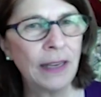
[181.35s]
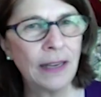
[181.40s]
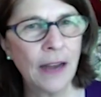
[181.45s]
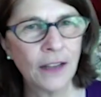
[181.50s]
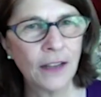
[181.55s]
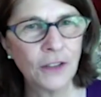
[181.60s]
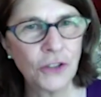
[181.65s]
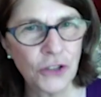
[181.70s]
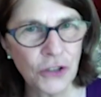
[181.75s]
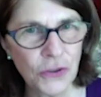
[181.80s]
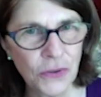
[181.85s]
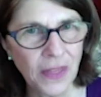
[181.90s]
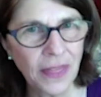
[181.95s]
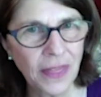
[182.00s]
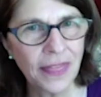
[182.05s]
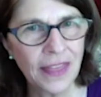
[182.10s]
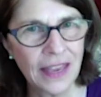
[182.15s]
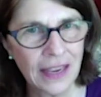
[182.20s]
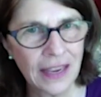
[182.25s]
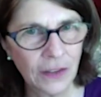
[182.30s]
do the
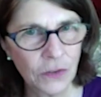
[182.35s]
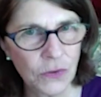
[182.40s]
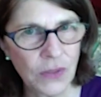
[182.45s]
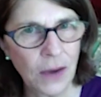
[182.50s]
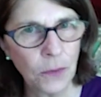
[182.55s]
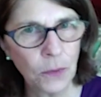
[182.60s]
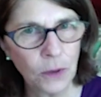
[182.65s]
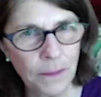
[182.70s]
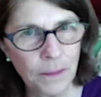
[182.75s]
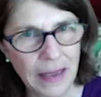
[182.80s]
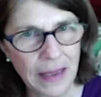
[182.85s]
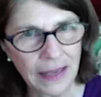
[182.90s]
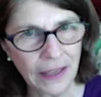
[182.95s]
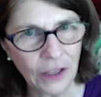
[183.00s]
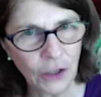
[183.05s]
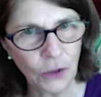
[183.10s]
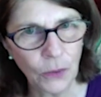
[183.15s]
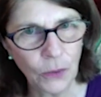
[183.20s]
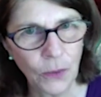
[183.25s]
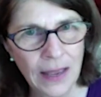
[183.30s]
things that will make
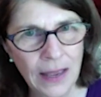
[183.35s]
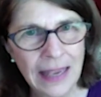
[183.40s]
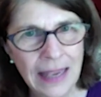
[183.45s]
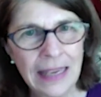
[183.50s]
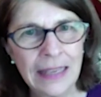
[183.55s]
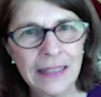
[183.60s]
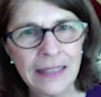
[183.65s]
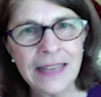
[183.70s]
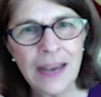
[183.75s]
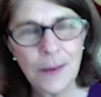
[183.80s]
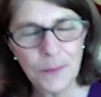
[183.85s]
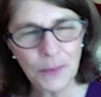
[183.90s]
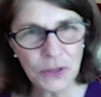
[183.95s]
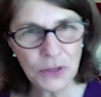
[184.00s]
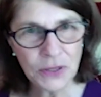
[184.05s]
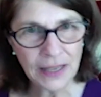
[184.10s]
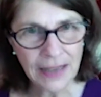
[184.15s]
you 10%